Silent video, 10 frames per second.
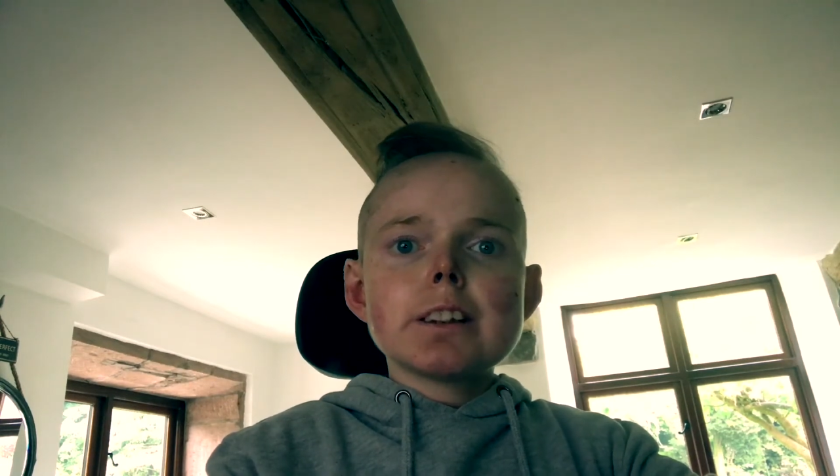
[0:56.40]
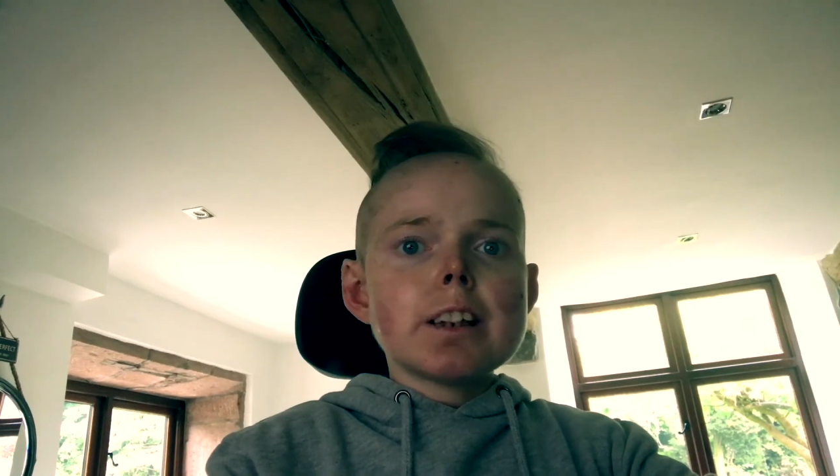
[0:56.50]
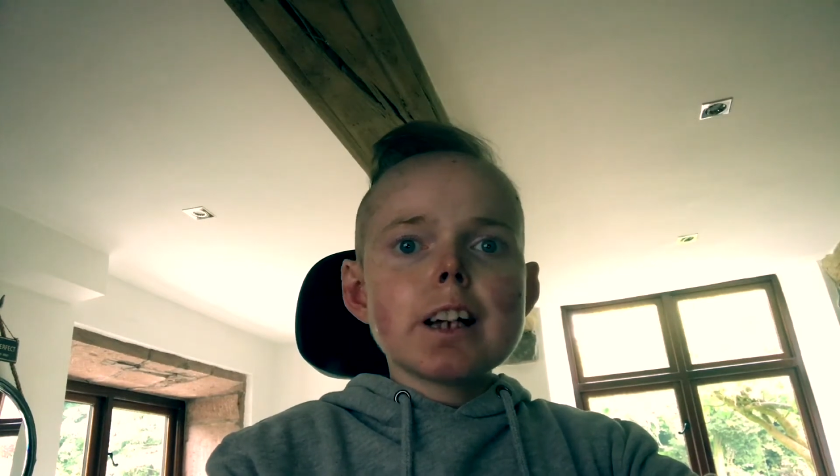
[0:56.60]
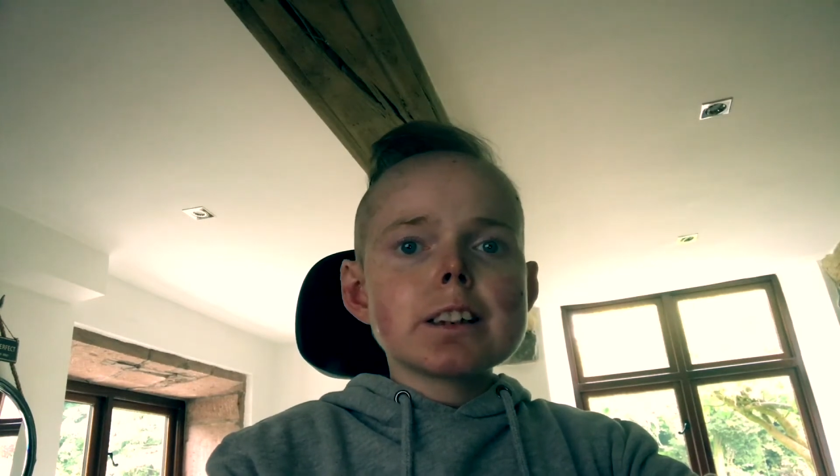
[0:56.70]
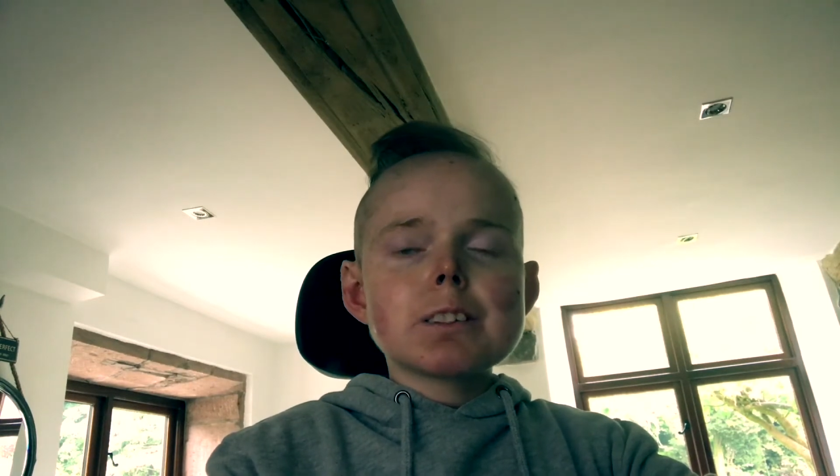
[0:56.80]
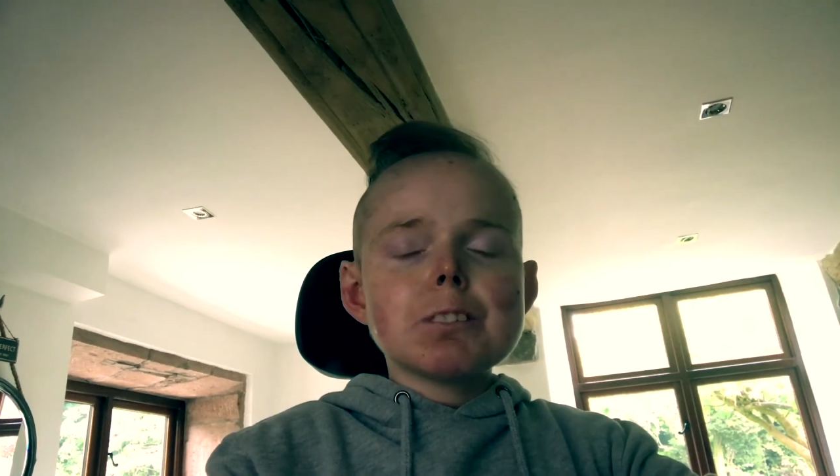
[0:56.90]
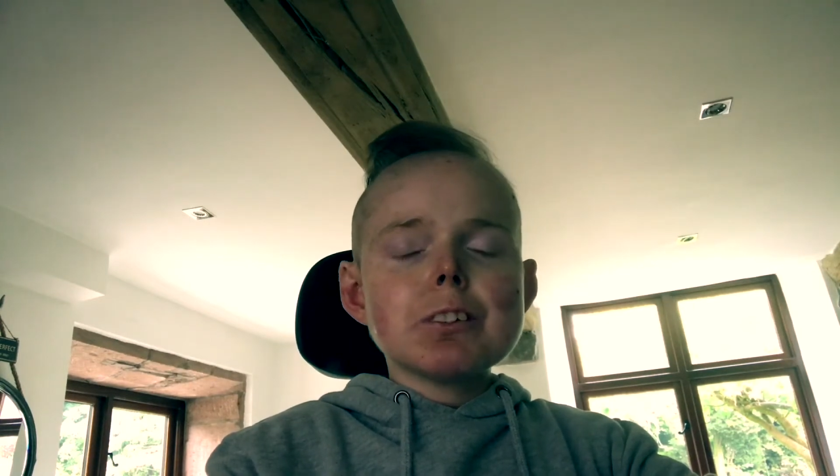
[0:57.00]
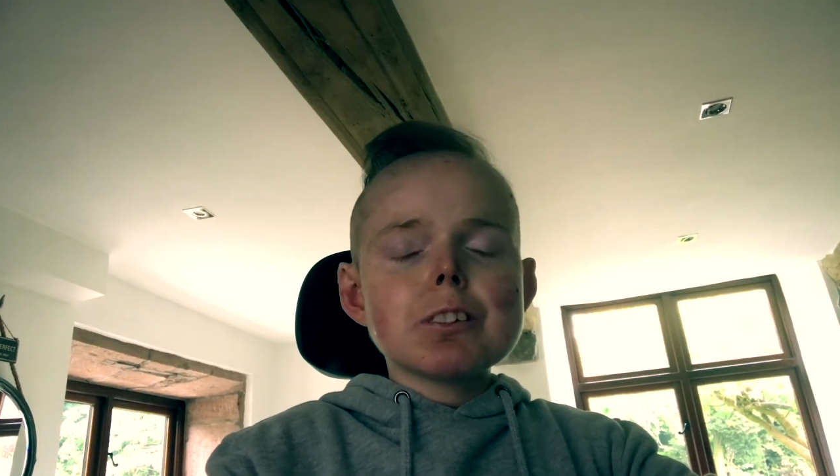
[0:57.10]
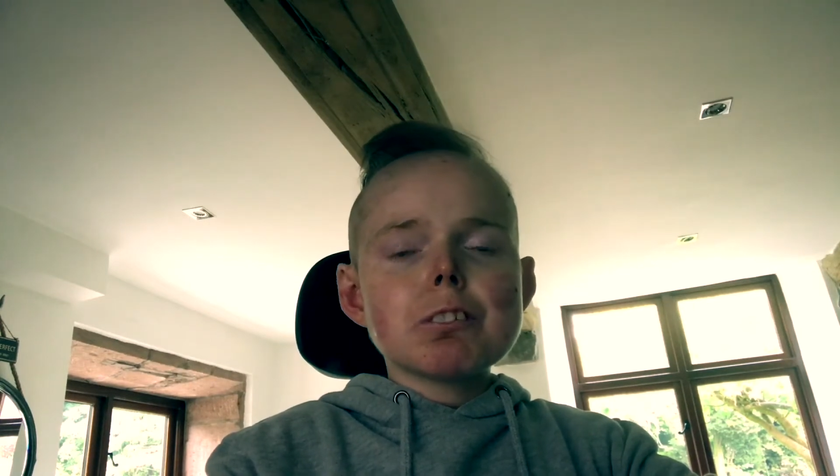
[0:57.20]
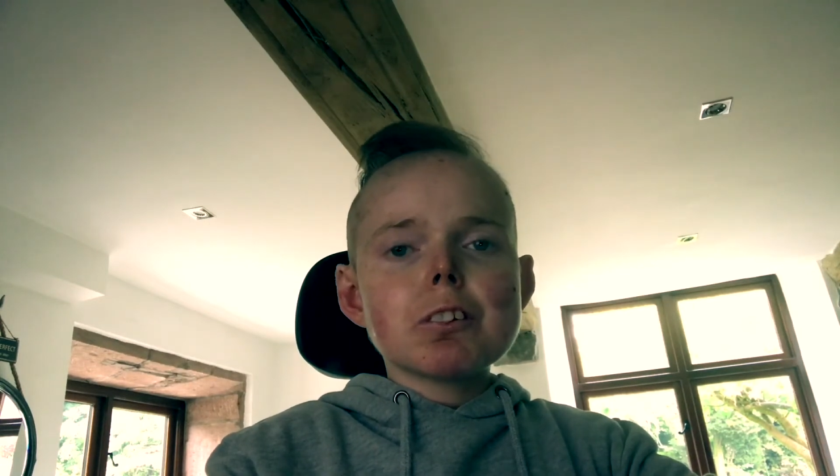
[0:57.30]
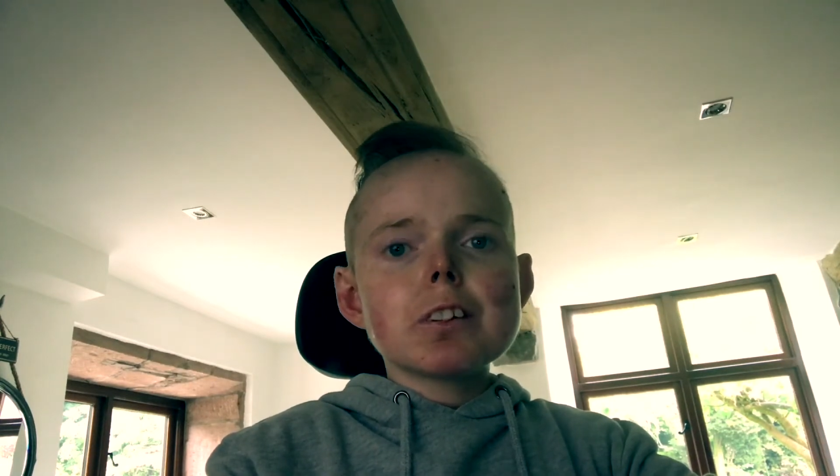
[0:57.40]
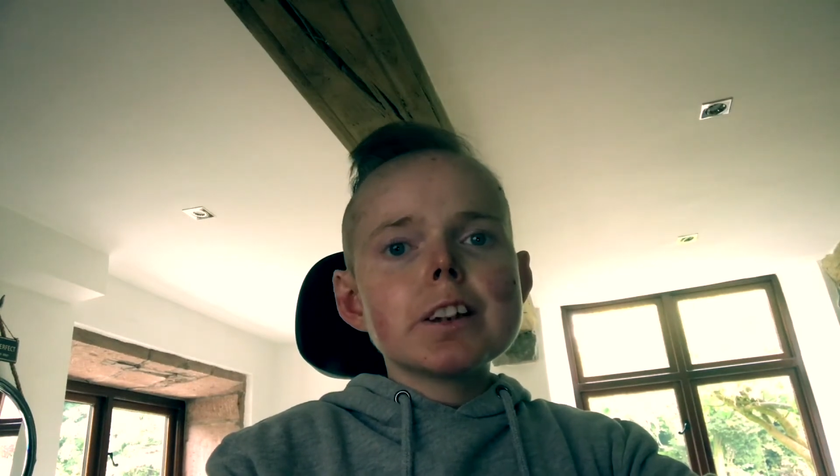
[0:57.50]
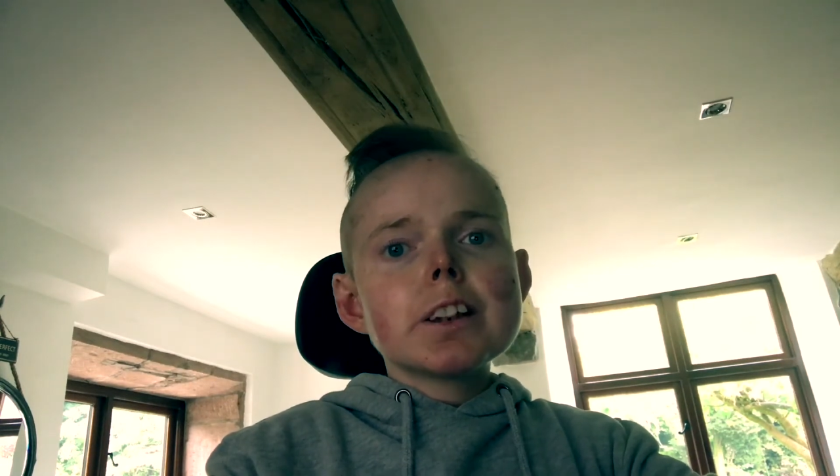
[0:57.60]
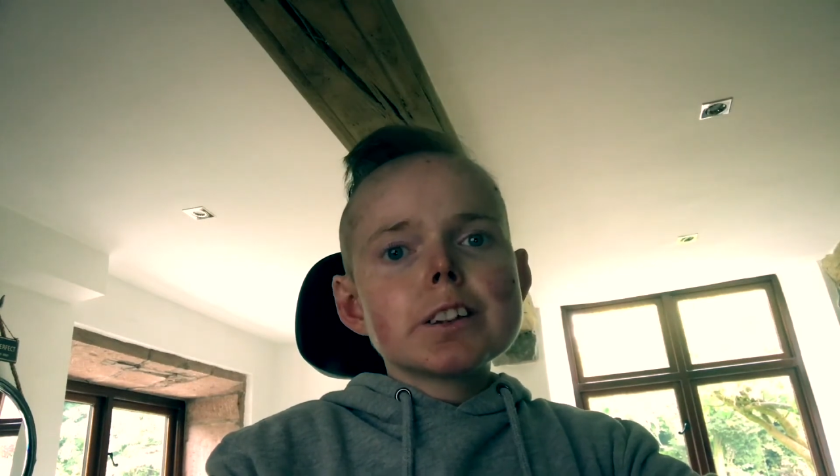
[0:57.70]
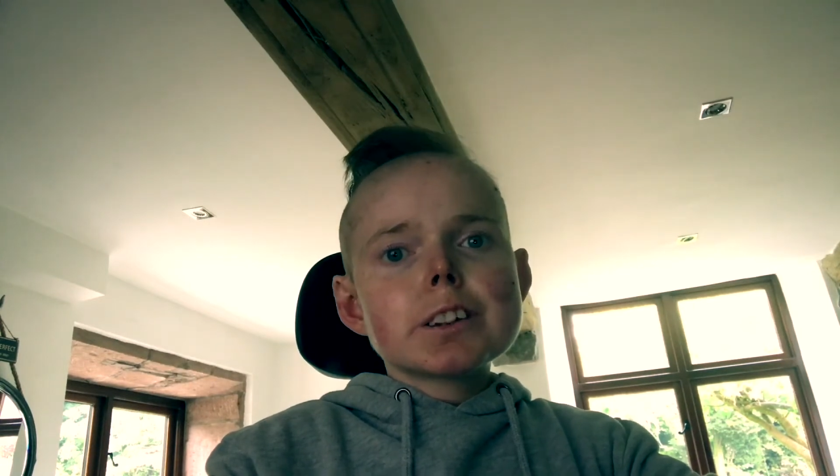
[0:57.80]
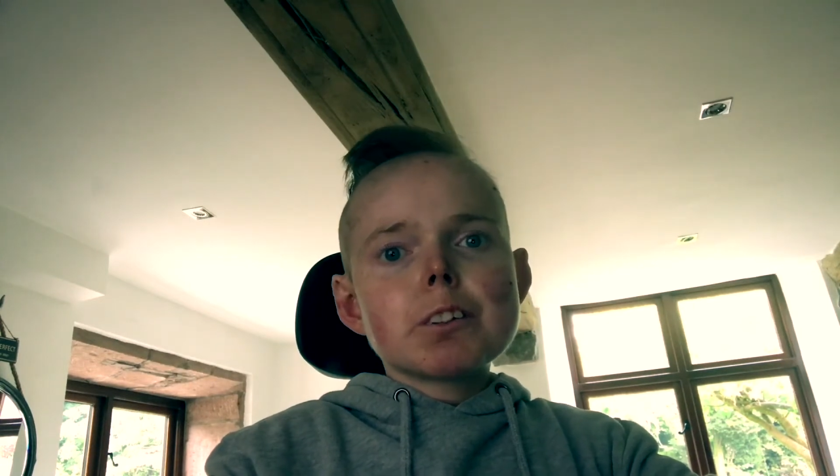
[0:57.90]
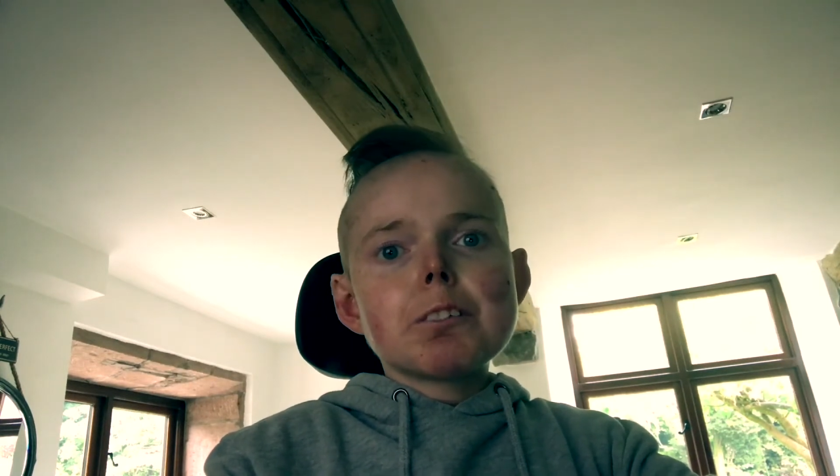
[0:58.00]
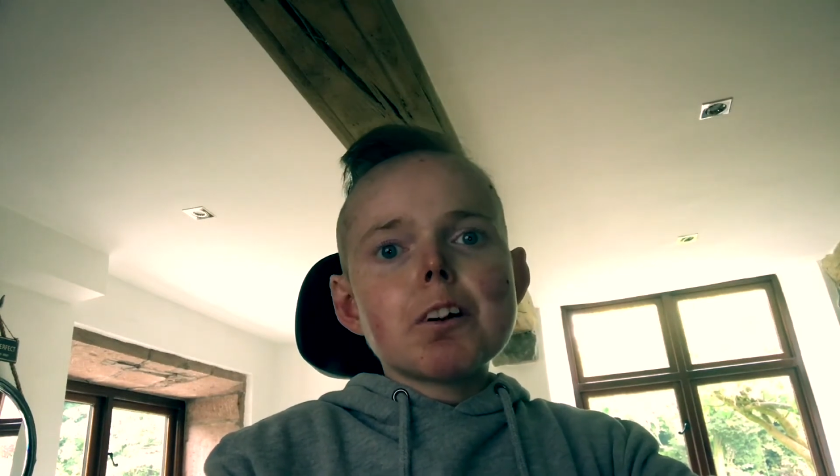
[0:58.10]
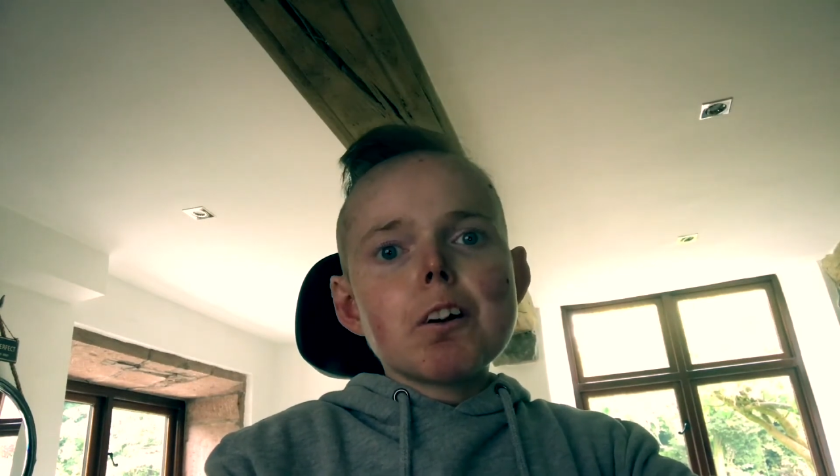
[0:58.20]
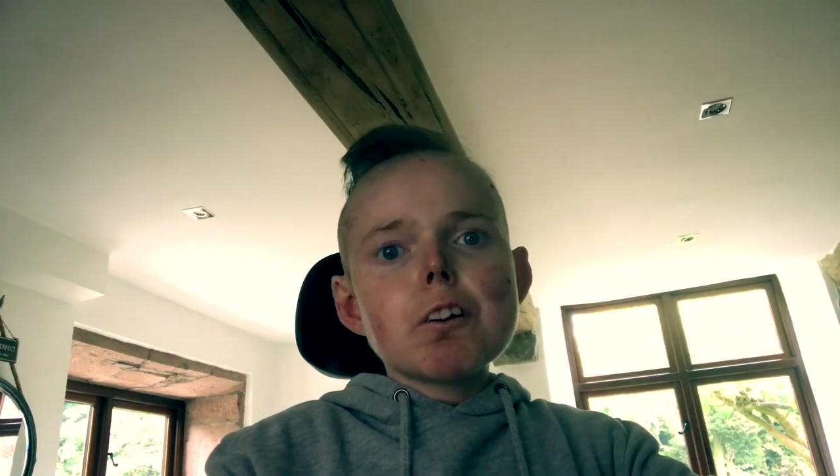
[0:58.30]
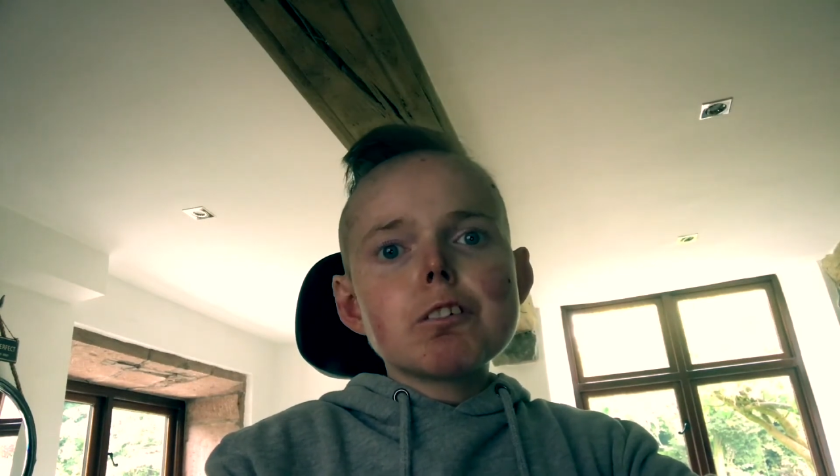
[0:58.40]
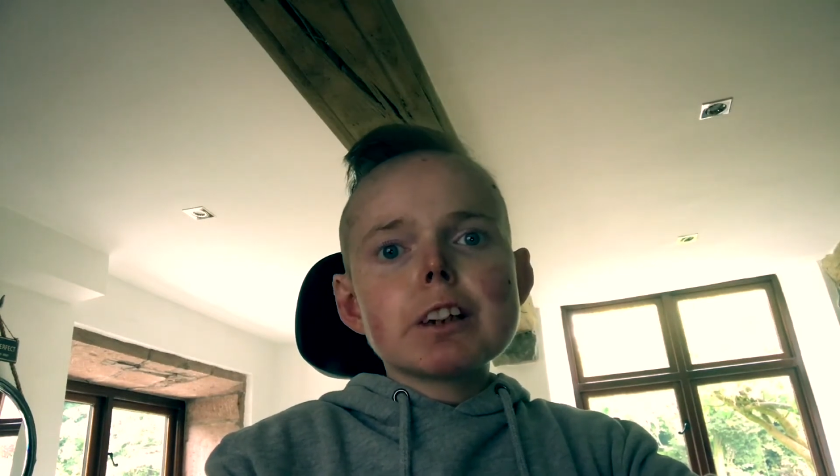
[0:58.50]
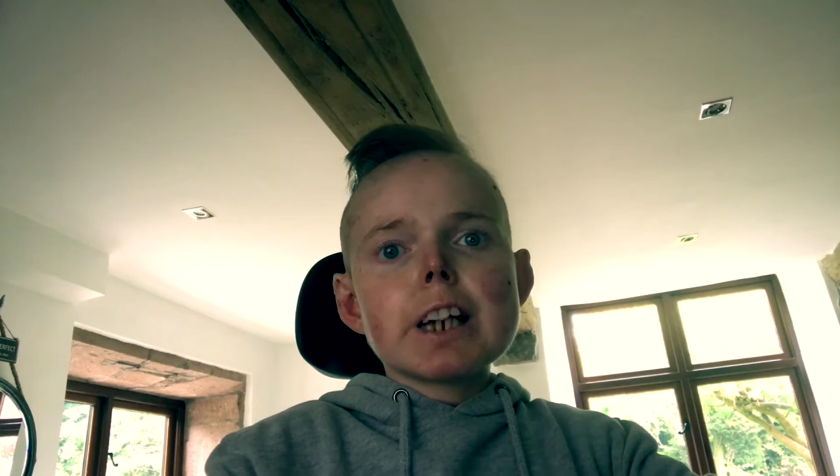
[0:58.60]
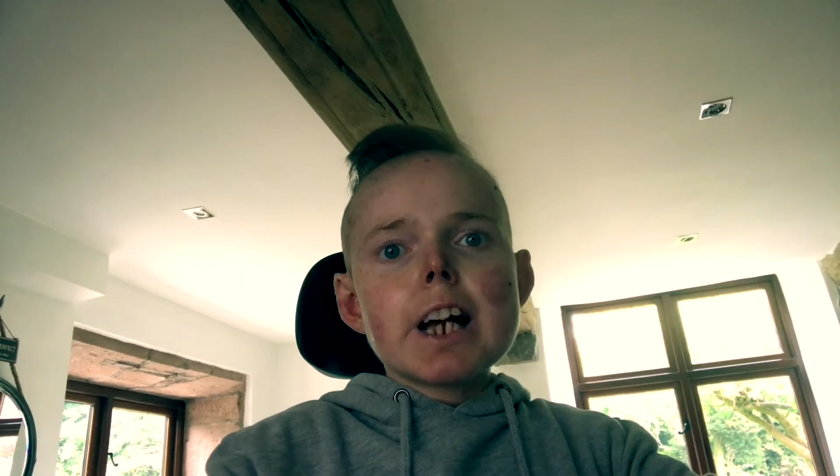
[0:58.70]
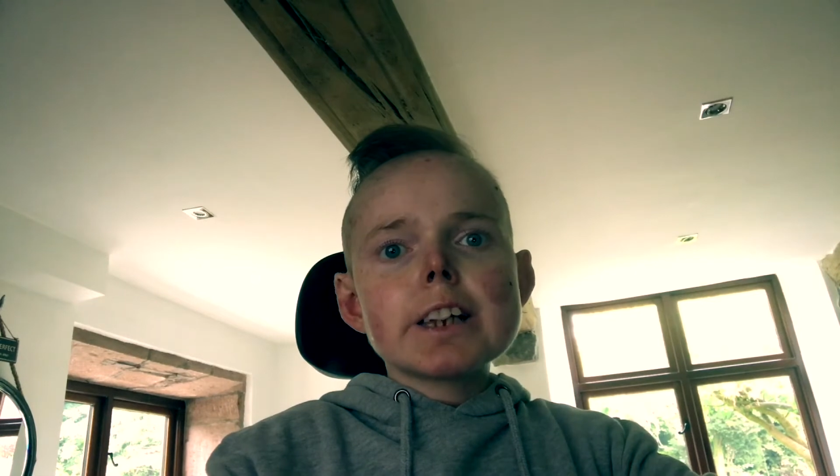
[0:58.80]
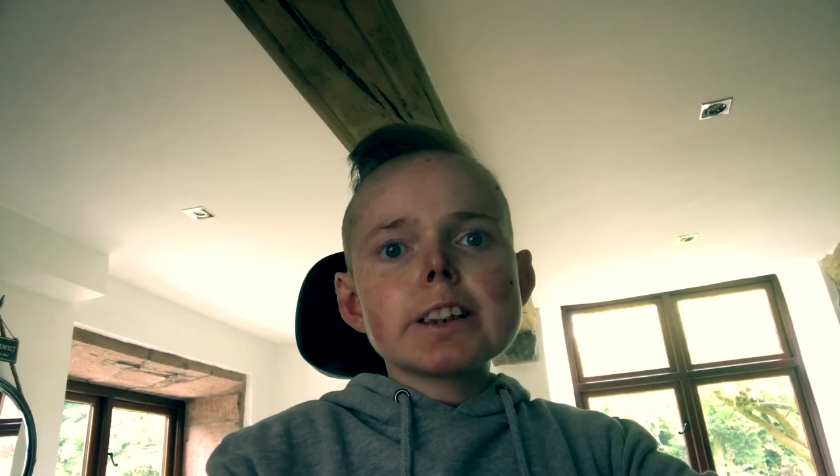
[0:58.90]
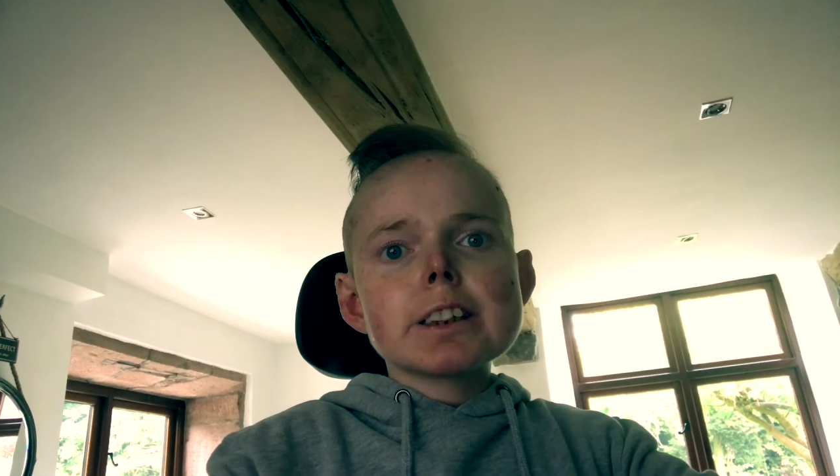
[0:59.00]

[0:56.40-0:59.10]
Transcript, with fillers: Yeah, it's beautiful. So we're off again.